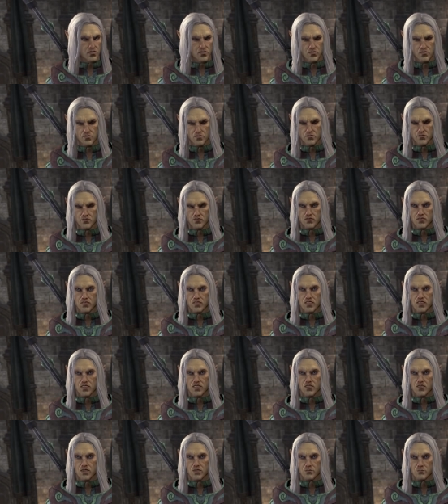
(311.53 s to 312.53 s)
Well, that's quite a
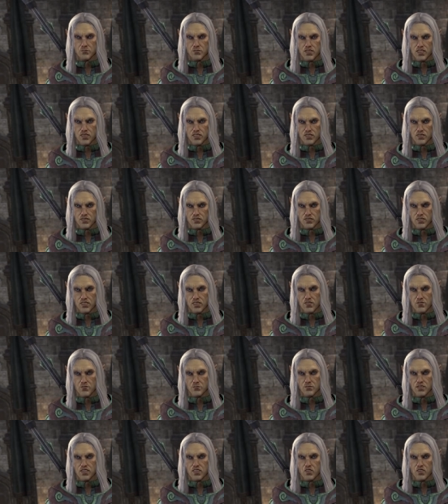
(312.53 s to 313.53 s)
word. If this message
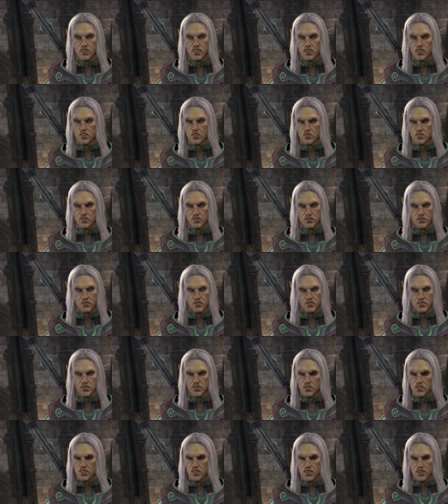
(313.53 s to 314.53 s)
came from anyone else,